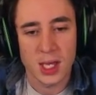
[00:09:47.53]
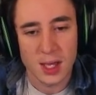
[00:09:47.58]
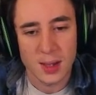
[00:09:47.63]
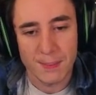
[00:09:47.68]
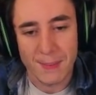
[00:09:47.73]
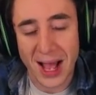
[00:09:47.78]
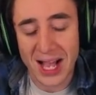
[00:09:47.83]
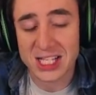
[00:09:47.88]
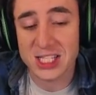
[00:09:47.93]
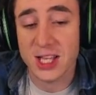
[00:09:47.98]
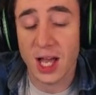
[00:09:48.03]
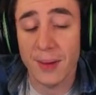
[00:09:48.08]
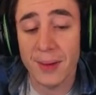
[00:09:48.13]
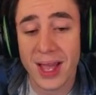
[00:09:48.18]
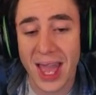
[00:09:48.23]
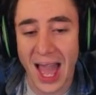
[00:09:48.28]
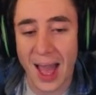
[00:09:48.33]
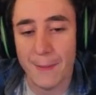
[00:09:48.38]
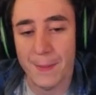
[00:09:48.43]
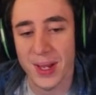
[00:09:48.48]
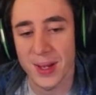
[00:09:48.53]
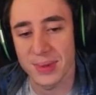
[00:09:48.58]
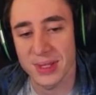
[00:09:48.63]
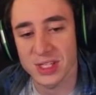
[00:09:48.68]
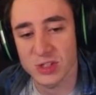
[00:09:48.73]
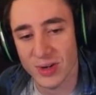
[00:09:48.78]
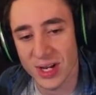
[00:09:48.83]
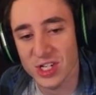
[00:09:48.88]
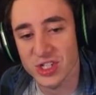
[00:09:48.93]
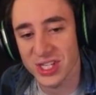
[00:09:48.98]
Max gun can beam at this
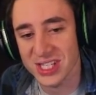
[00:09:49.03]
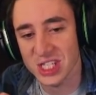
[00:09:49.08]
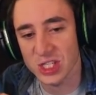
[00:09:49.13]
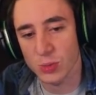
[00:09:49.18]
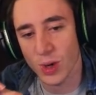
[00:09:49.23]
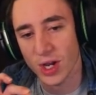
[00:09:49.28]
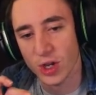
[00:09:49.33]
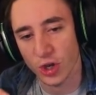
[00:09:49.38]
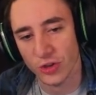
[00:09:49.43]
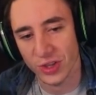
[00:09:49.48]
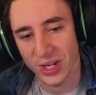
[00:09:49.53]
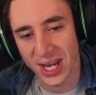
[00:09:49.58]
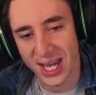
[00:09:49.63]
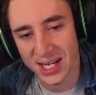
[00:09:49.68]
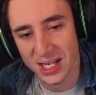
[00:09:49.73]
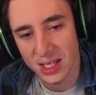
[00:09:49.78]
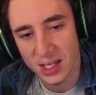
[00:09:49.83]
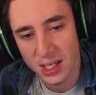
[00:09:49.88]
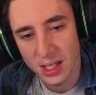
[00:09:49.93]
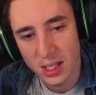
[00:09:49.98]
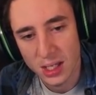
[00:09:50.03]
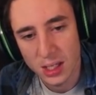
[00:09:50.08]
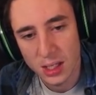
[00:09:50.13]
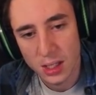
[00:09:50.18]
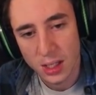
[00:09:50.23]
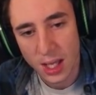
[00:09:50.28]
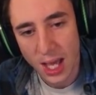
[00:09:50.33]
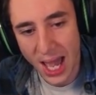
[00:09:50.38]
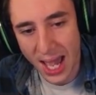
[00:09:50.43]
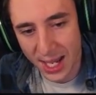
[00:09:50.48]
range. This is where I cooked the nade.
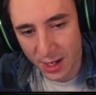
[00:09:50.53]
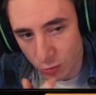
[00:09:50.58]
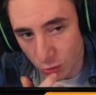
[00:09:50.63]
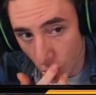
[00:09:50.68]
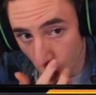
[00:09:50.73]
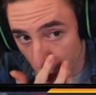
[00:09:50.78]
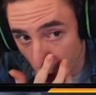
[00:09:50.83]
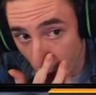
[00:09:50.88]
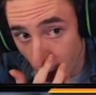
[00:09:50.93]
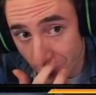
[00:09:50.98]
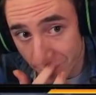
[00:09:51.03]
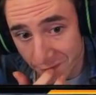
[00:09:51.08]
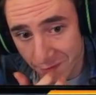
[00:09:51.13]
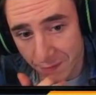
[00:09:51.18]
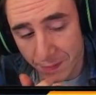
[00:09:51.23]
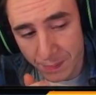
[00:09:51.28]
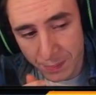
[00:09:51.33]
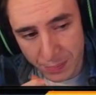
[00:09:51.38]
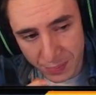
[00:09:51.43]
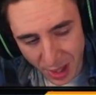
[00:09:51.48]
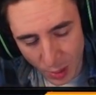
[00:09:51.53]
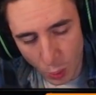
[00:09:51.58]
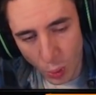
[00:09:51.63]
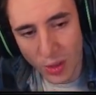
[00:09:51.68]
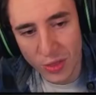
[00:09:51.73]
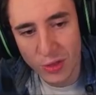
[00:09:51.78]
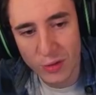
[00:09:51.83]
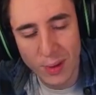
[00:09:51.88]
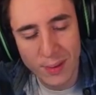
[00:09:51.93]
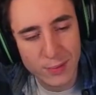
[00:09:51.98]
He rolled off. They won
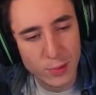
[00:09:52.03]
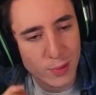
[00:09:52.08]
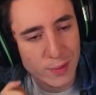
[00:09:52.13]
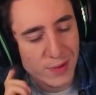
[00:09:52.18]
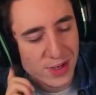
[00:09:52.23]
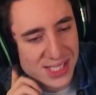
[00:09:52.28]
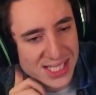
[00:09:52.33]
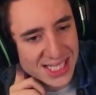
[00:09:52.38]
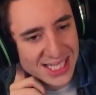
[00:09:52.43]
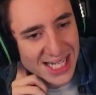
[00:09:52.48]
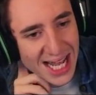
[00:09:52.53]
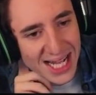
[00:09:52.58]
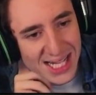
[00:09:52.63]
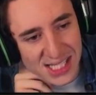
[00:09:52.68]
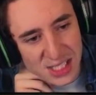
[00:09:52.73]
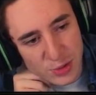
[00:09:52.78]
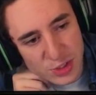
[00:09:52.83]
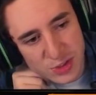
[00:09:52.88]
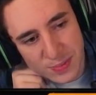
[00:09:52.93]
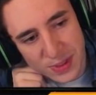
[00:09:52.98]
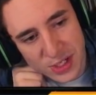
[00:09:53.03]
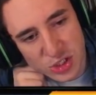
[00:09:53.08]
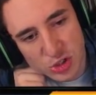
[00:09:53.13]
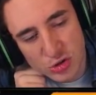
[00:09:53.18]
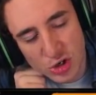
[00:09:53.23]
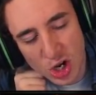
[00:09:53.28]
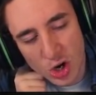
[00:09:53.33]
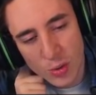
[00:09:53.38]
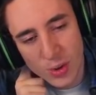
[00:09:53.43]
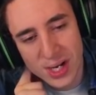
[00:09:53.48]
the 1v1 versus the Lancer, which means you
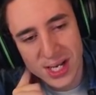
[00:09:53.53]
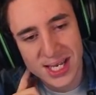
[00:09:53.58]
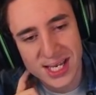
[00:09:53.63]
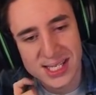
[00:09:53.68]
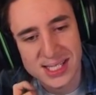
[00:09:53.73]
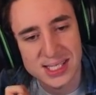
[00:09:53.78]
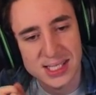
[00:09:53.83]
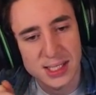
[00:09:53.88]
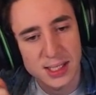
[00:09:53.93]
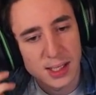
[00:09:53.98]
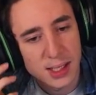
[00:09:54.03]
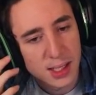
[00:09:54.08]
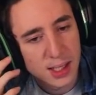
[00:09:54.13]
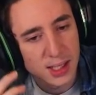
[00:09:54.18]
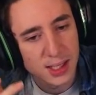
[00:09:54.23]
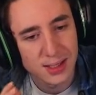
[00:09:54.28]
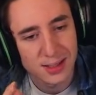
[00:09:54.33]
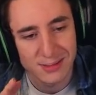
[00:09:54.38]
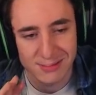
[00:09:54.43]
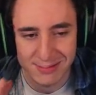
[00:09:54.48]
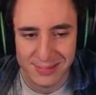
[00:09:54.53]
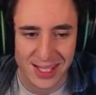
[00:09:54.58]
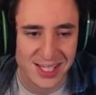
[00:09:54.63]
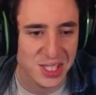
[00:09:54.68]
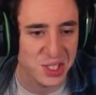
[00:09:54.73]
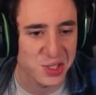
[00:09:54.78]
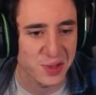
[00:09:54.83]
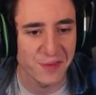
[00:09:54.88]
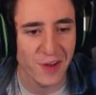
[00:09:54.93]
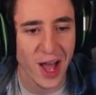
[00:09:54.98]
know where he is. This
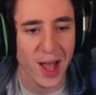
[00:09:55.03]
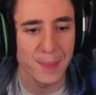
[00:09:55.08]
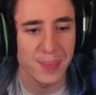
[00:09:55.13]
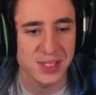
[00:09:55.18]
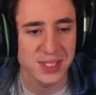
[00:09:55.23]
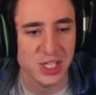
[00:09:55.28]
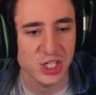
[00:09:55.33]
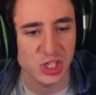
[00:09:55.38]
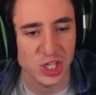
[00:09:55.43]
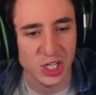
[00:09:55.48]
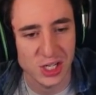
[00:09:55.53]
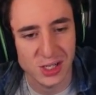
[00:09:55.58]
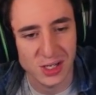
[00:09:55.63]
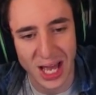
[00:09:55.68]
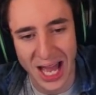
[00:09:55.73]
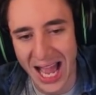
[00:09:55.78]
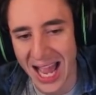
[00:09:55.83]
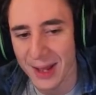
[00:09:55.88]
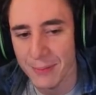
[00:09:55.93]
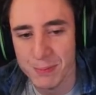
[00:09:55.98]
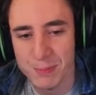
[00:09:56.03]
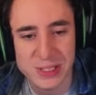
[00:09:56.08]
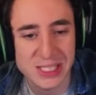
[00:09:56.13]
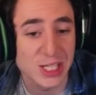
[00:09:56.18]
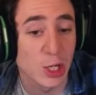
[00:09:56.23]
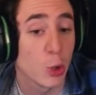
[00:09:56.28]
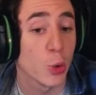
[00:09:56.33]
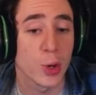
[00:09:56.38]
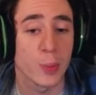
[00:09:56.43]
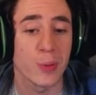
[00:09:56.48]
is a fine position. I
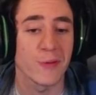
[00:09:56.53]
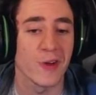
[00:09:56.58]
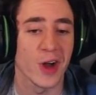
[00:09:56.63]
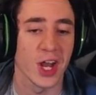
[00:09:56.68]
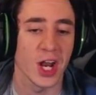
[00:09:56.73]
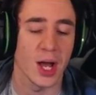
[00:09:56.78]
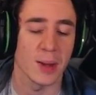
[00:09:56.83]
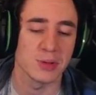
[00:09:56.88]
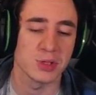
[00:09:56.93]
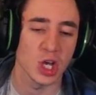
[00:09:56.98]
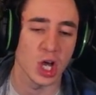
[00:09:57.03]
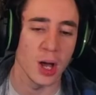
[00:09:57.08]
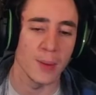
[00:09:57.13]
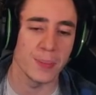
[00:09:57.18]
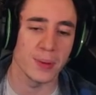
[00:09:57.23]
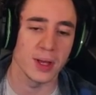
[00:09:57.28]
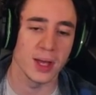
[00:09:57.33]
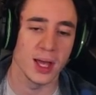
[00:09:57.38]
still would have preferred it up top.